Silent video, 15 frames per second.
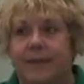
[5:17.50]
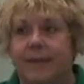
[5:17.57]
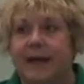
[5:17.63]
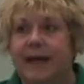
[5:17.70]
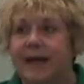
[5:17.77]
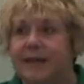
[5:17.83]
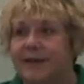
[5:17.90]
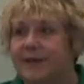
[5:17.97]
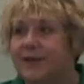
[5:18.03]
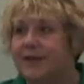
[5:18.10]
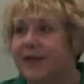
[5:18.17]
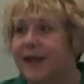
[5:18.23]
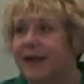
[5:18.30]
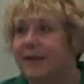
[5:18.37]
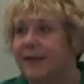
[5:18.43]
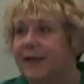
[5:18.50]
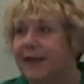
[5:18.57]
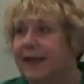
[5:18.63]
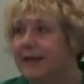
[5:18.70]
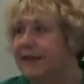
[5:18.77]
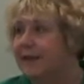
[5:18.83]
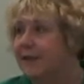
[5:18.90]
because of slavery.
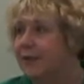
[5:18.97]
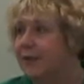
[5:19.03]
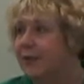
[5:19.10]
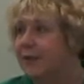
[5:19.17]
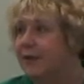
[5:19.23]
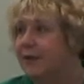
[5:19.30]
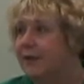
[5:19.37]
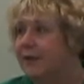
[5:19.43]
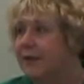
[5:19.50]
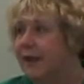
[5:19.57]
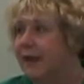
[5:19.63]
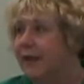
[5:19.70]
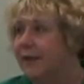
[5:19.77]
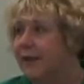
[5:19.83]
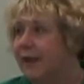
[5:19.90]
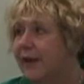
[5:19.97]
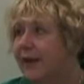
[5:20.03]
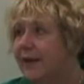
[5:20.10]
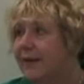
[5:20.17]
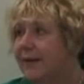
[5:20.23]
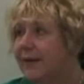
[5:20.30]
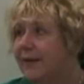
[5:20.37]
They disapproved of slavery.
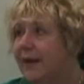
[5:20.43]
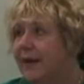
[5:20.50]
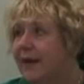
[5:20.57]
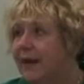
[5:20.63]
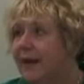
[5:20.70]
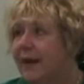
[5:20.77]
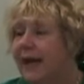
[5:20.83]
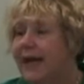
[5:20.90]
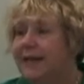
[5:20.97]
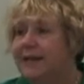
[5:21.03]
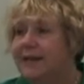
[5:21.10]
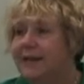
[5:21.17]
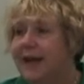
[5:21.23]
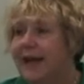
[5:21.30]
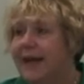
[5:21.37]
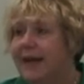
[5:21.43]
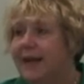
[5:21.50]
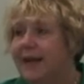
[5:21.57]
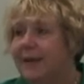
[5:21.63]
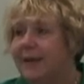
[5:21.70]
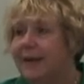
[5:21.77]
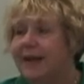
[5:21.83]
And
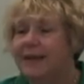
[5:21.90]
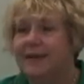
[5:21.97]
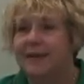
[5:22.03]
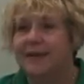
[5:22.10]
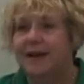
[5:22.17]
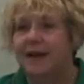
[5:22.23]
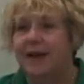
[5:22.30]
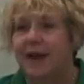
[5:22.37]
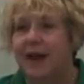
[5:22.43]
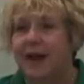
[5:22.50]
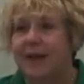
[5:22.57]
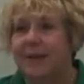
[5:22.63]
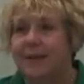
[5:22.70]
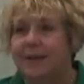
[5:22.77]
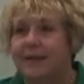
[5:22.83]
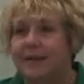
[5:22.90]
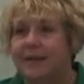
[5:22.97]
secondly, because of the climate.